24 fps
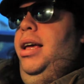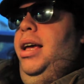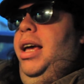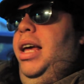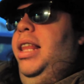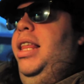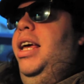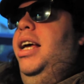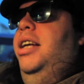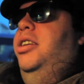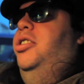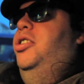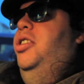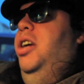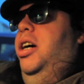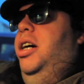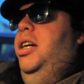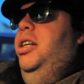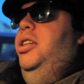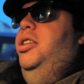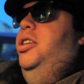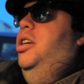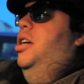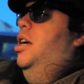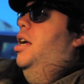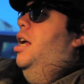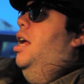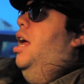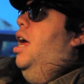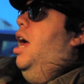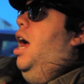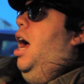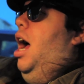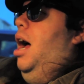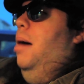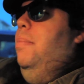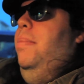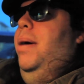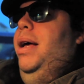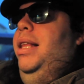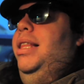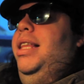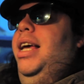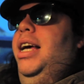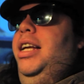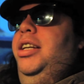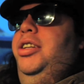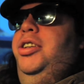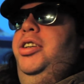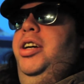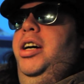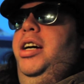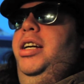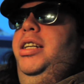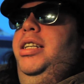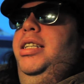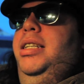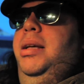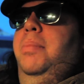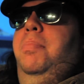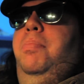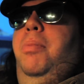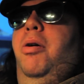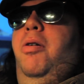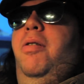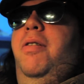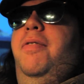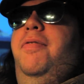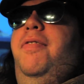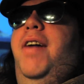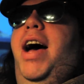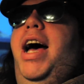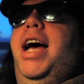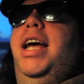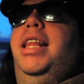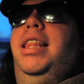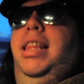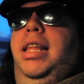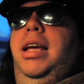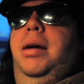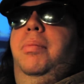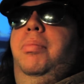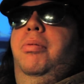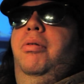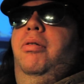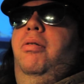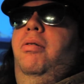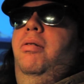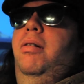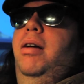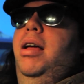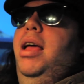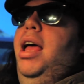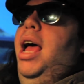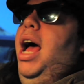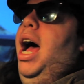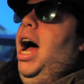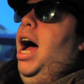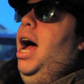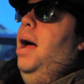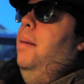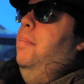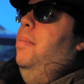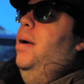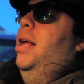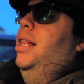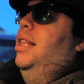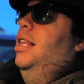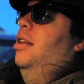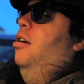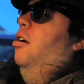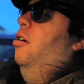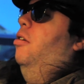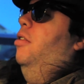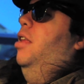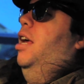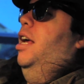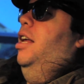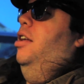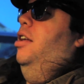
And that judge, I bet that judge is a bona fide liberal. I bet that all they